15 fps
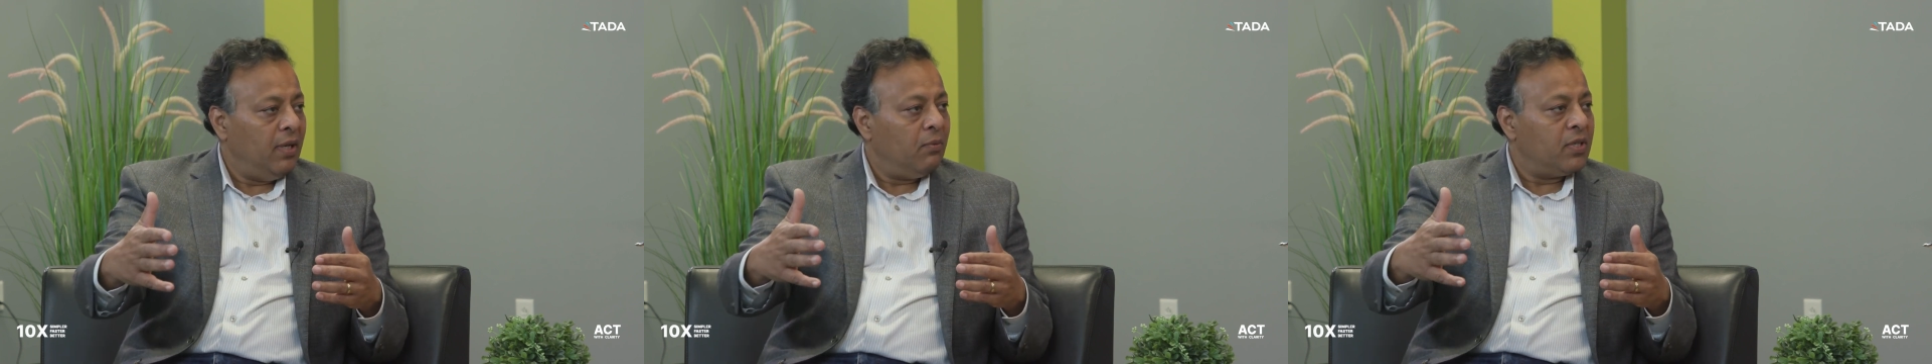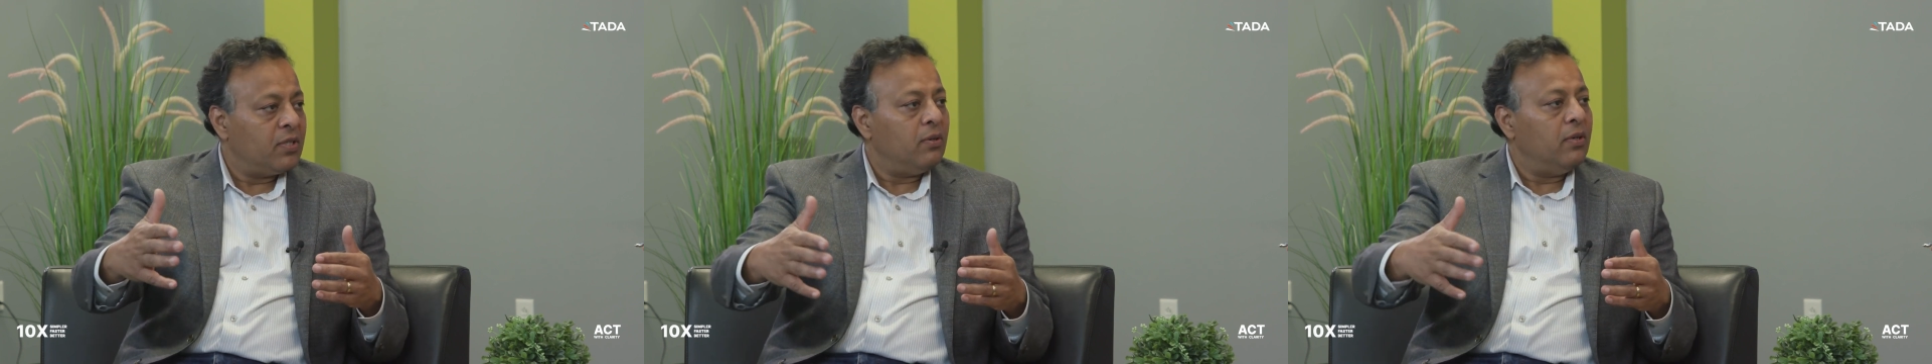
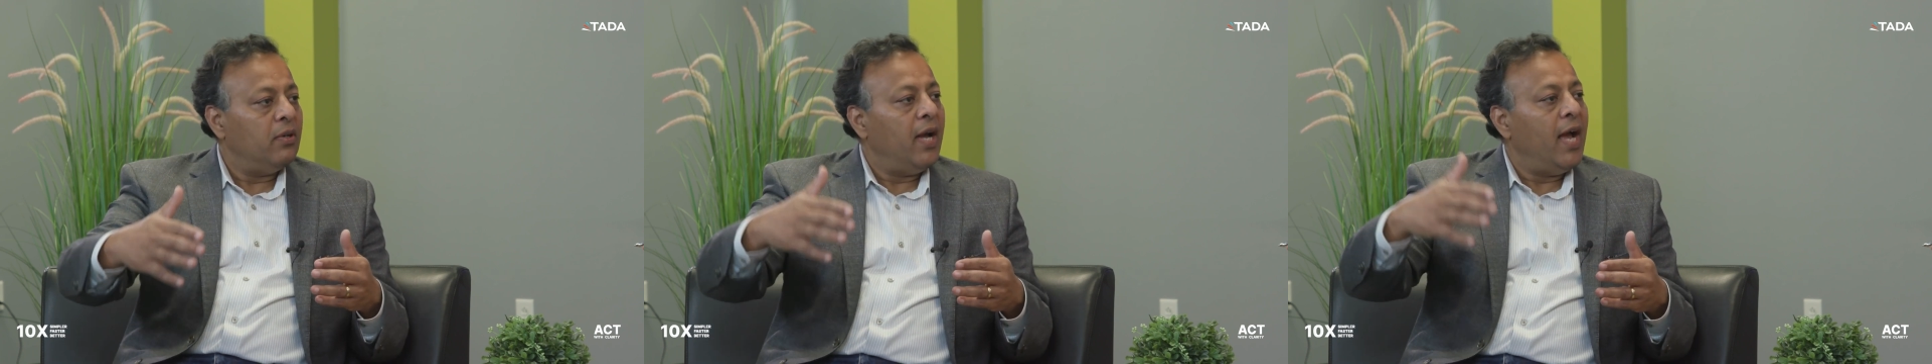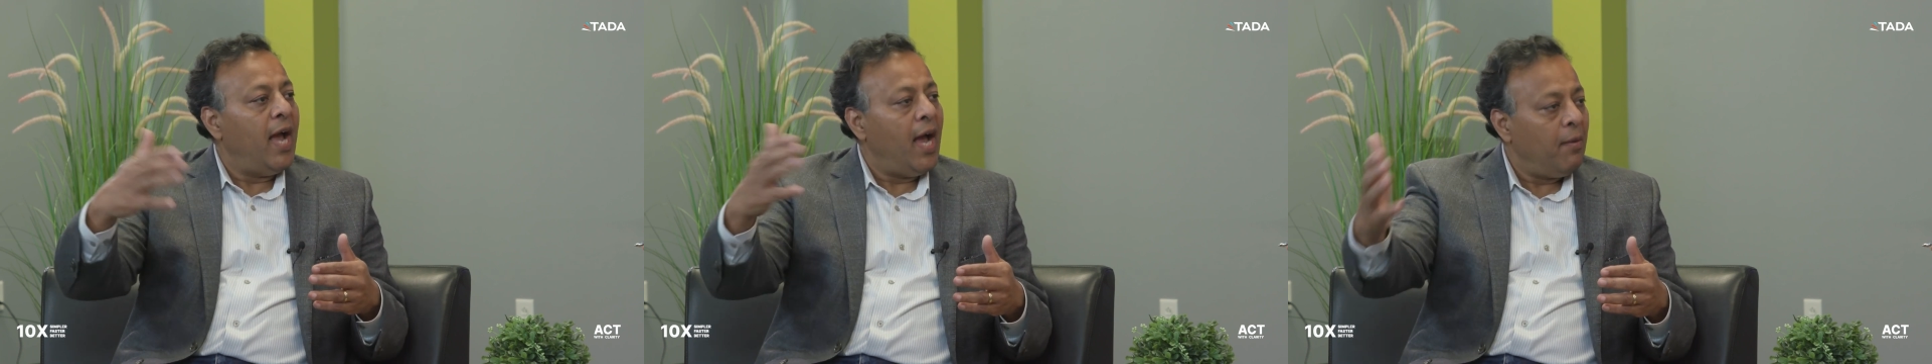what's going to
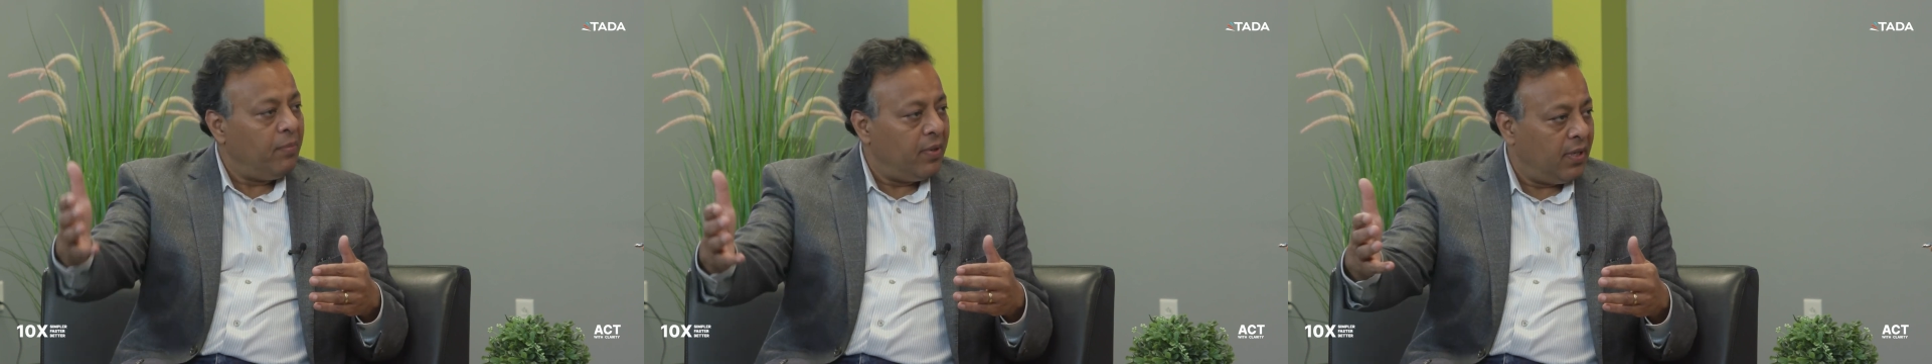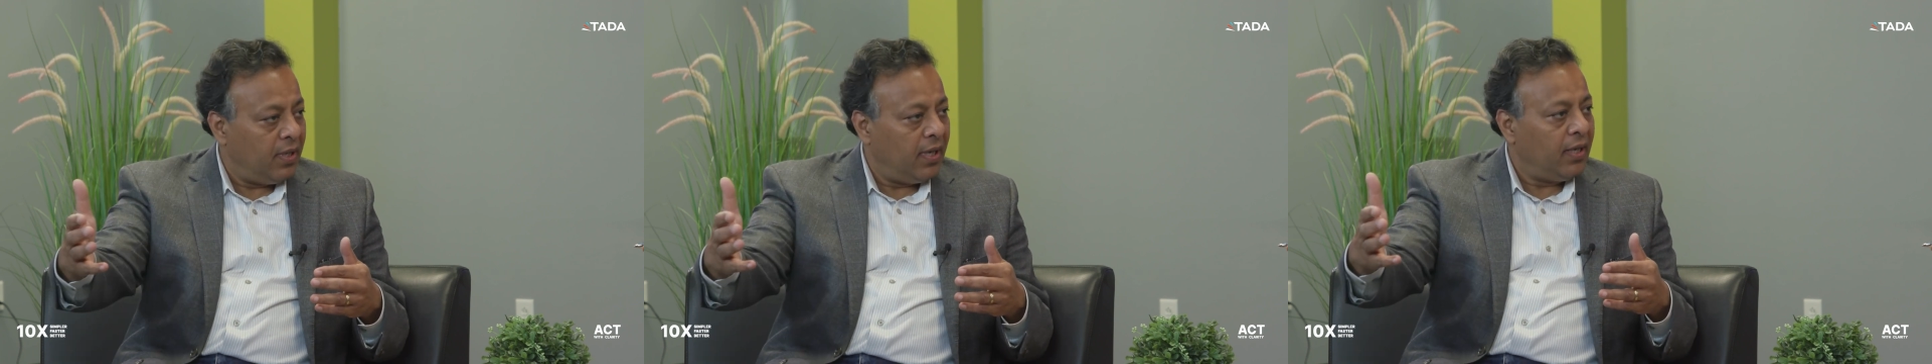
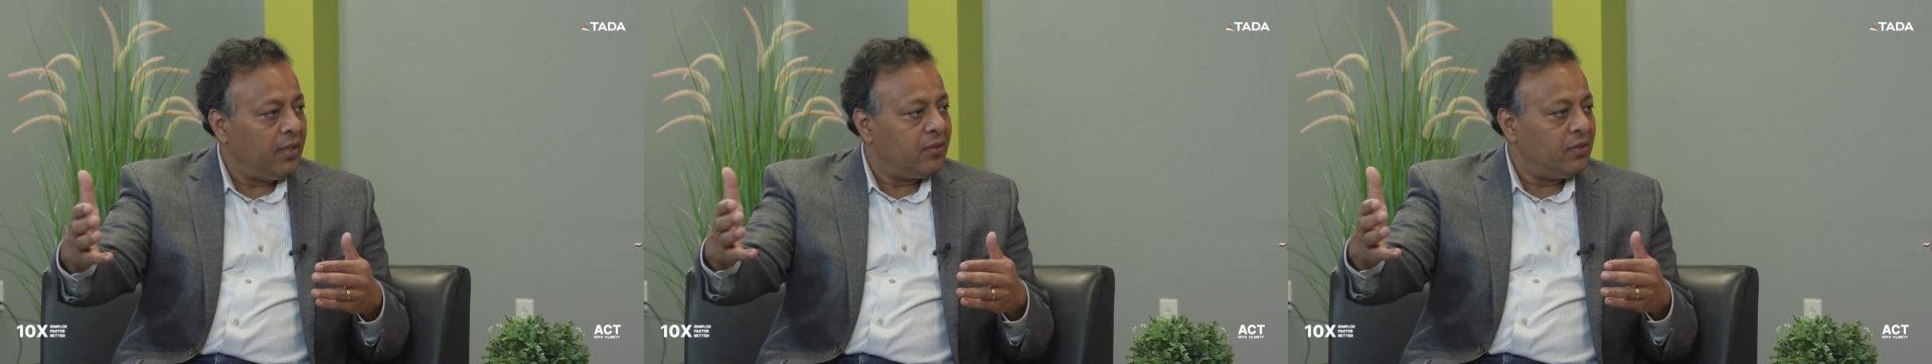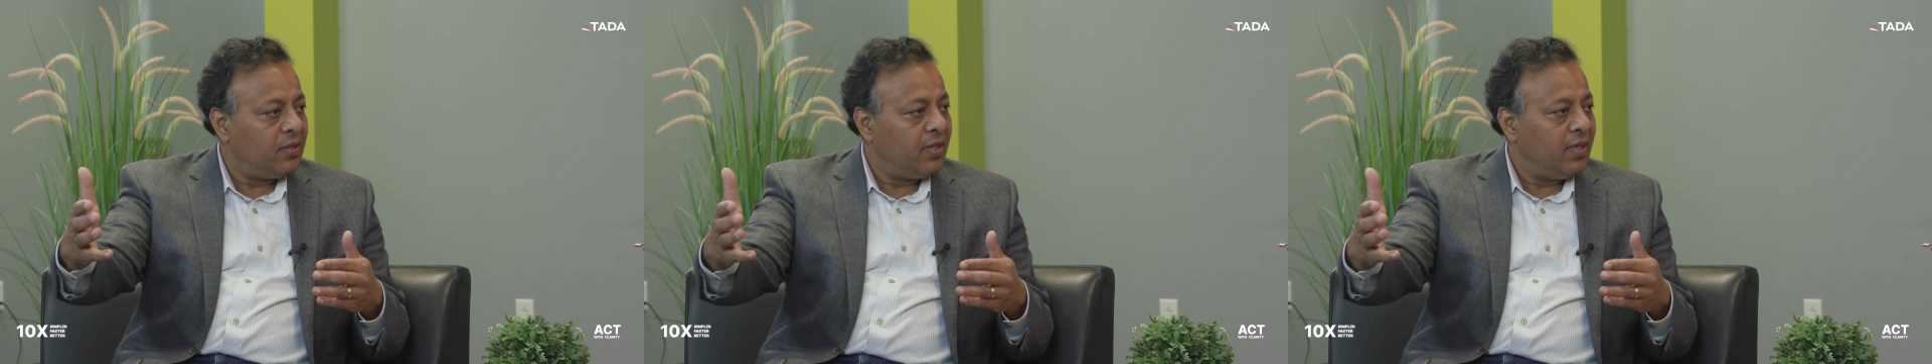happen
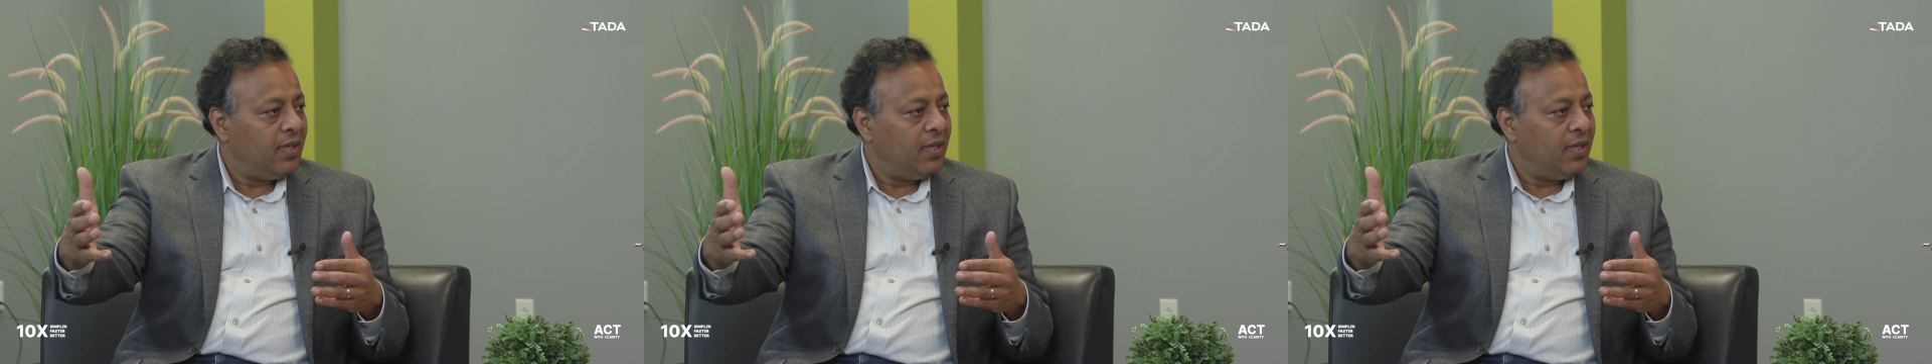next,